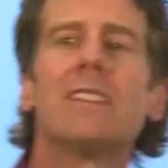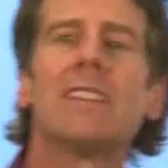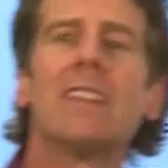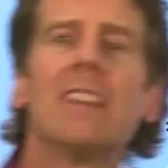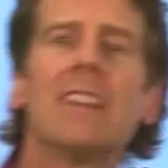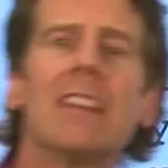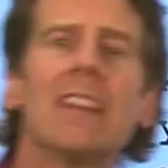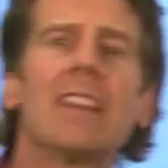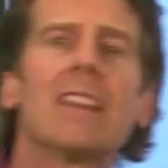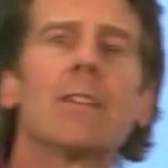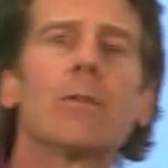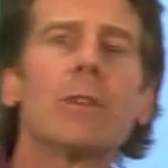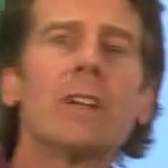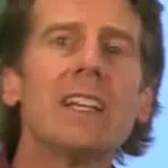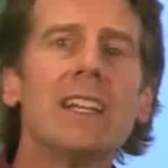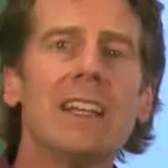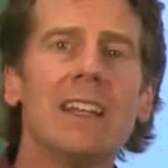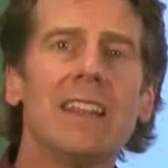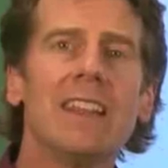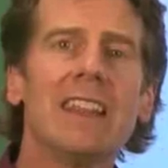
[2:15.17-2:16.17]
to the
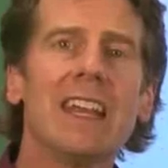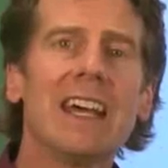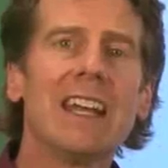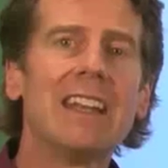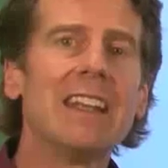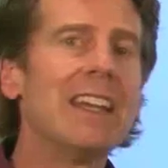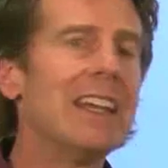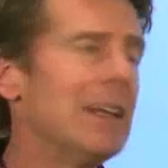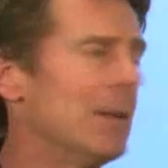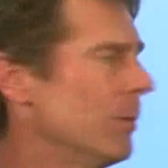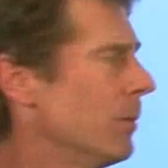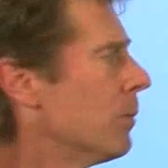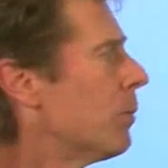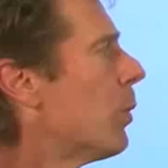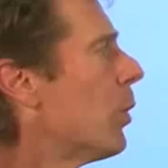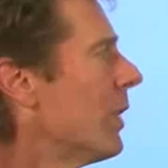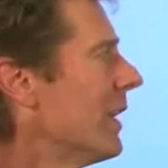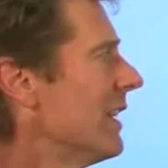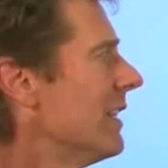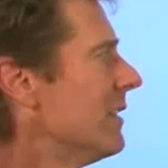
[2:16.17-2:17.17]
three that it
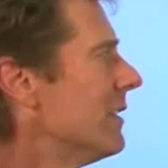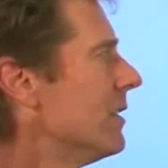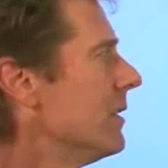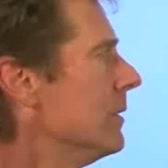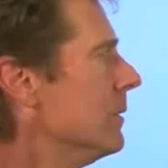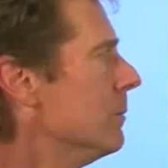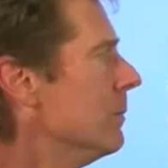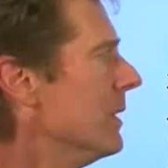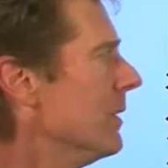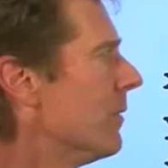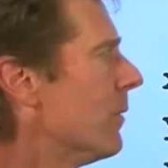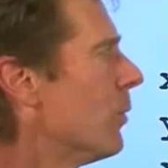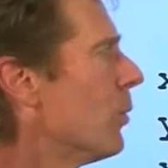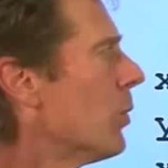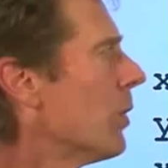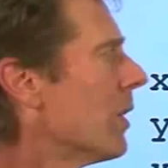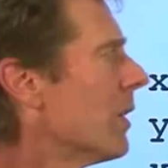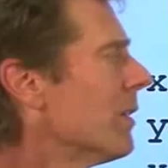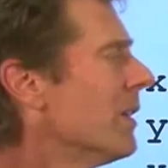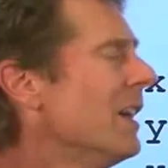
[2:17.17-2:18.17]
pointed to
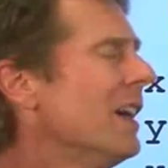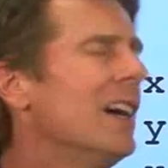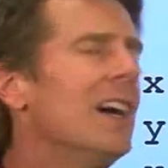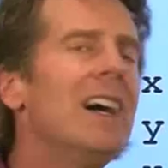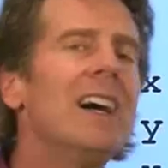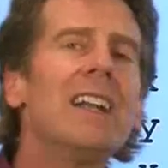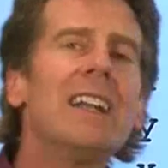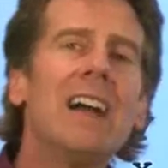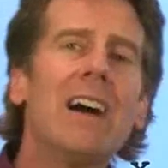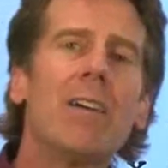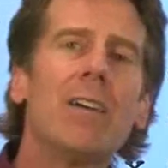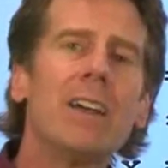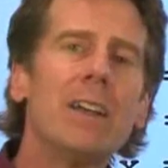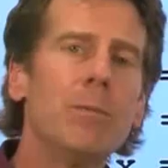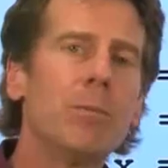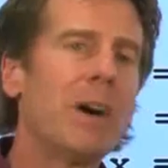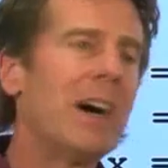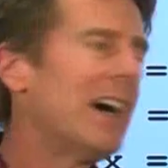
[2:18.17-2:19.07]
before. Now in